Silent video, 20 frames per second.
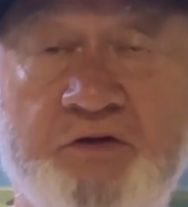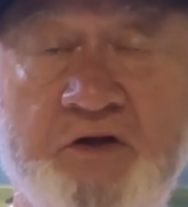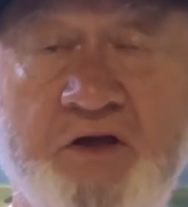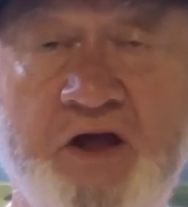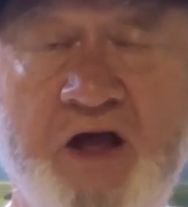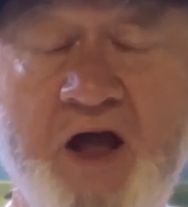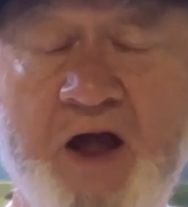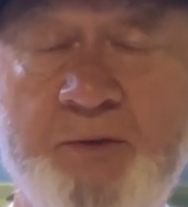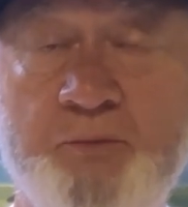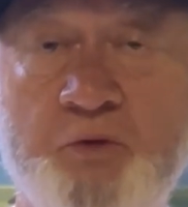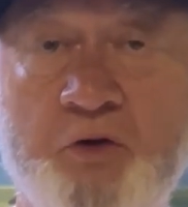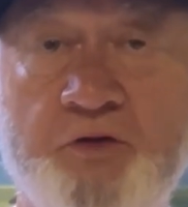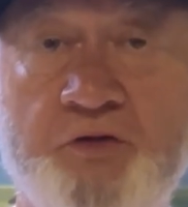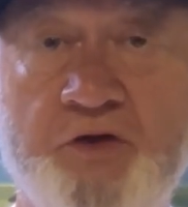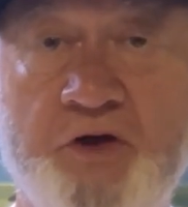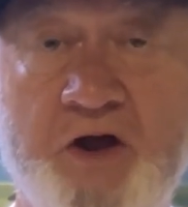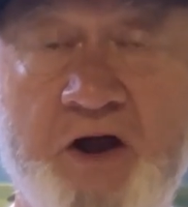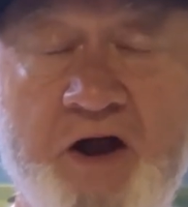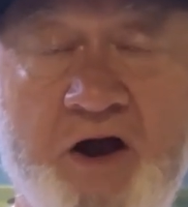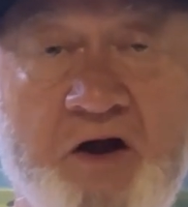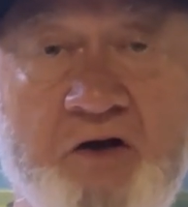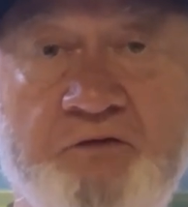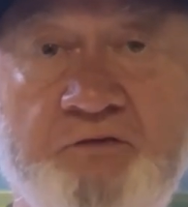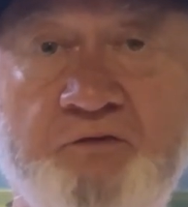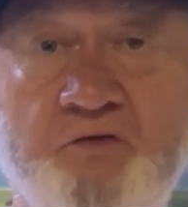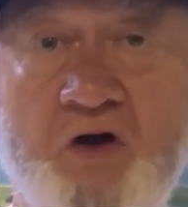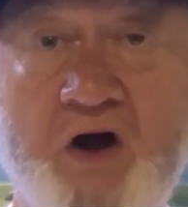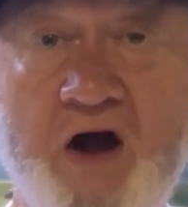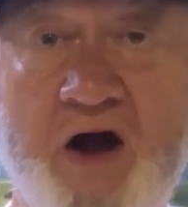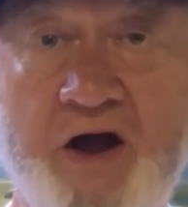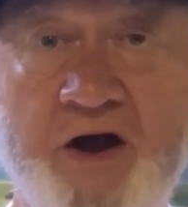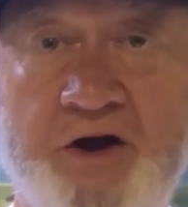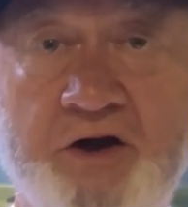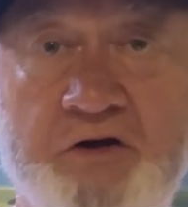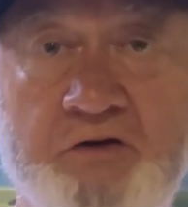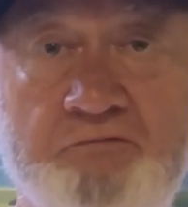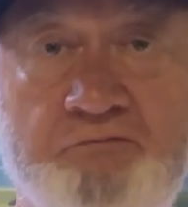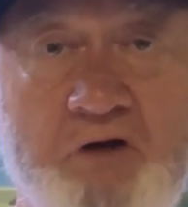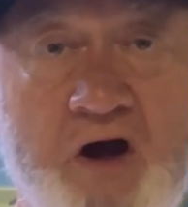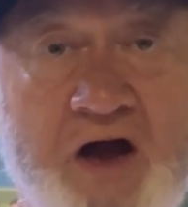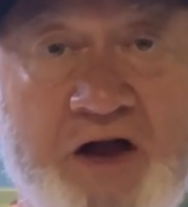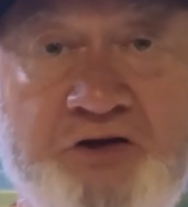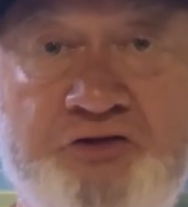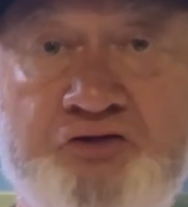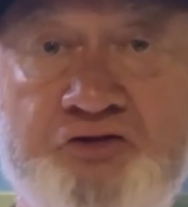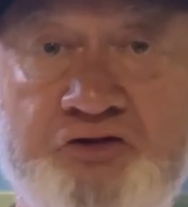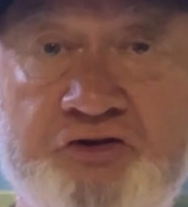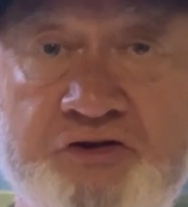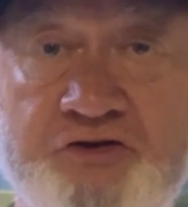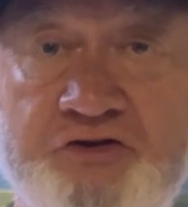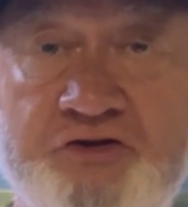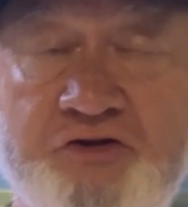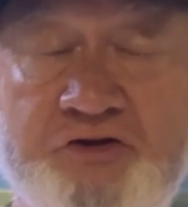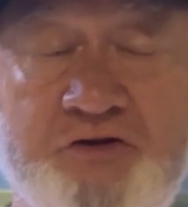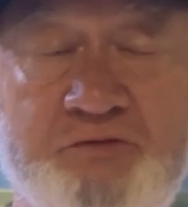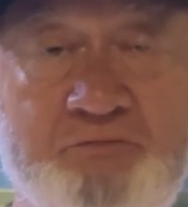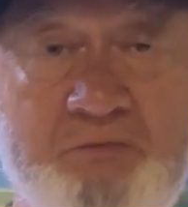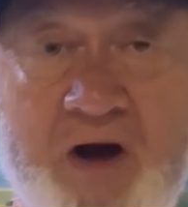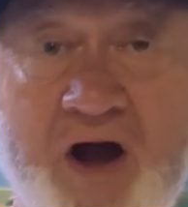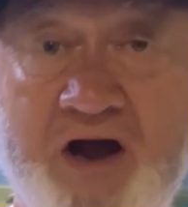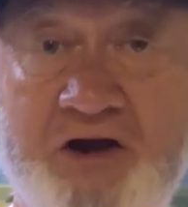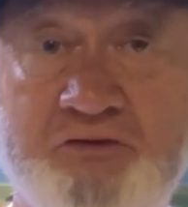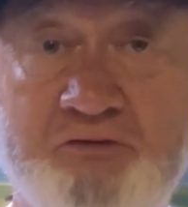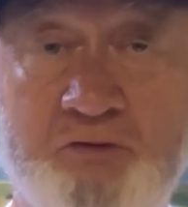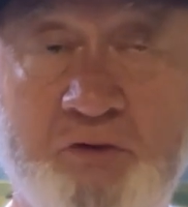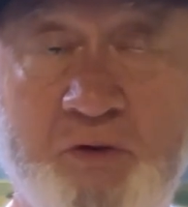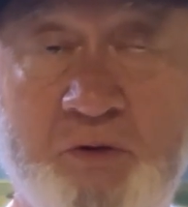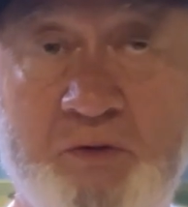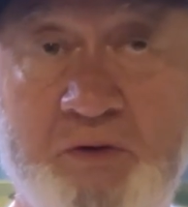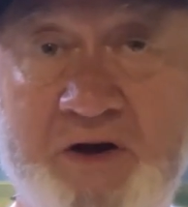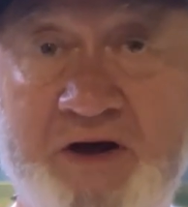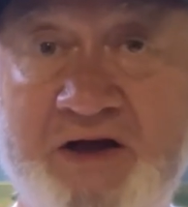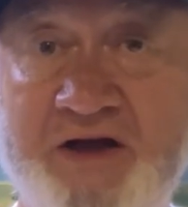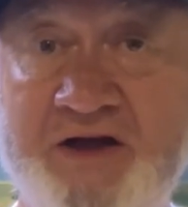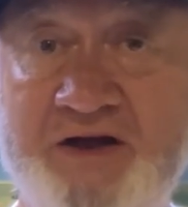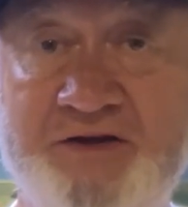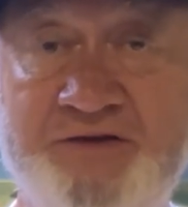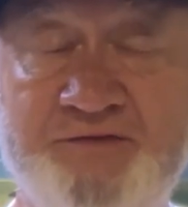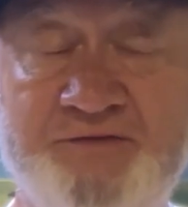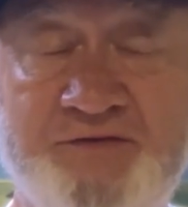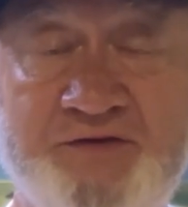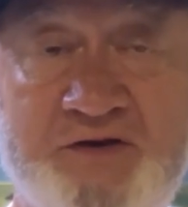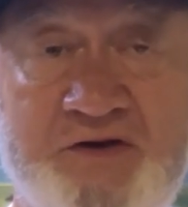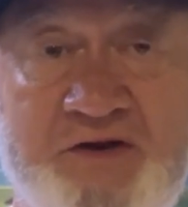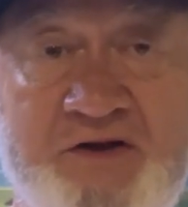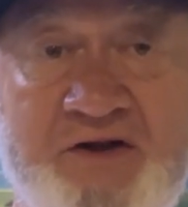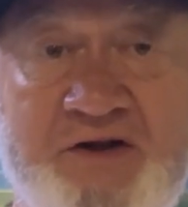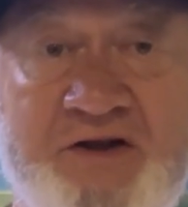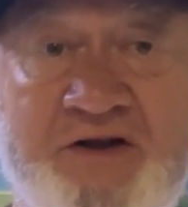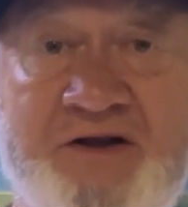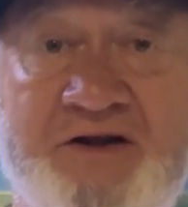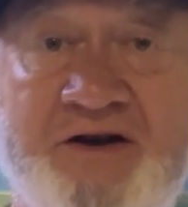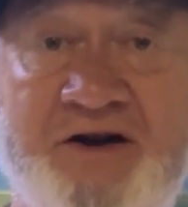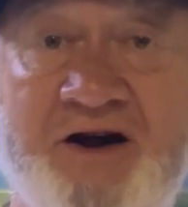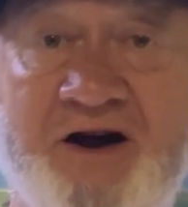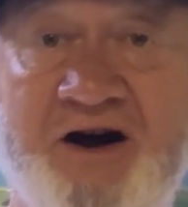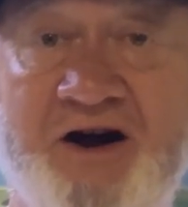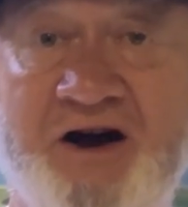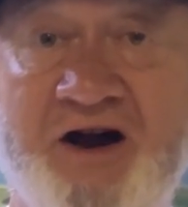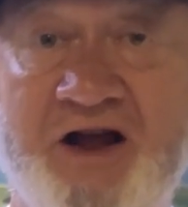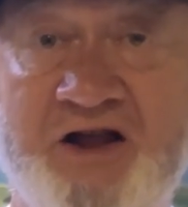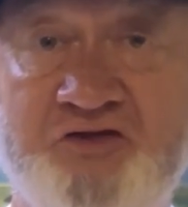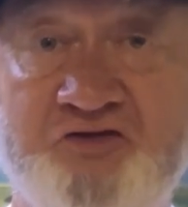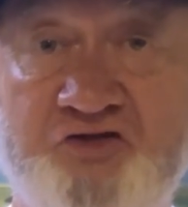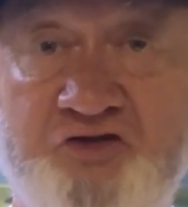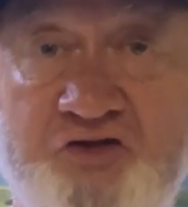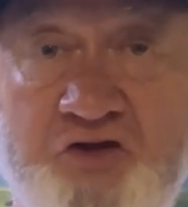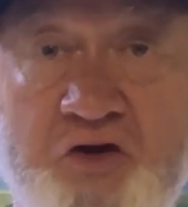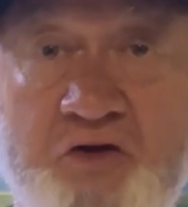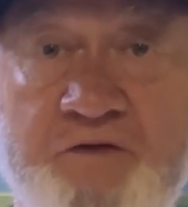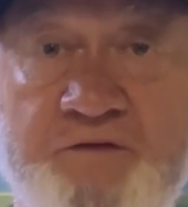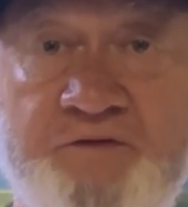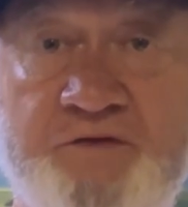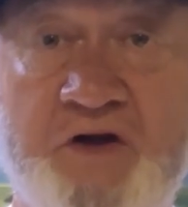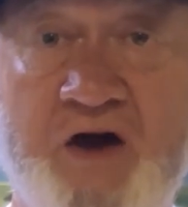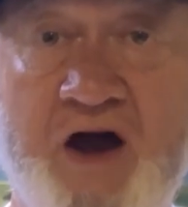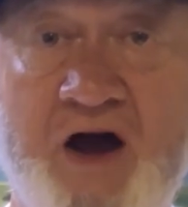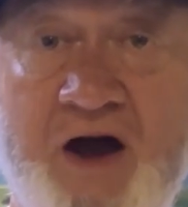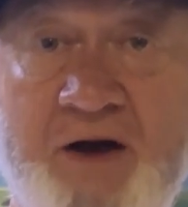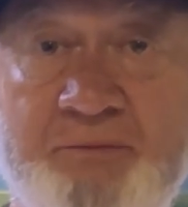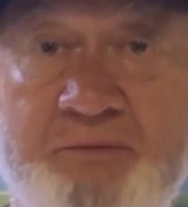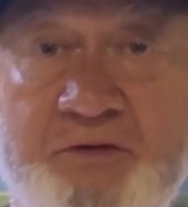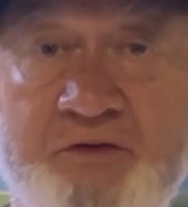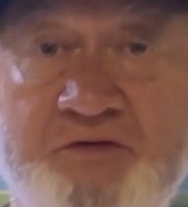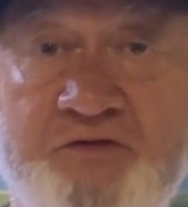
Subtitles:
came with an air fryer, rice cooker, microwave, and stovetop.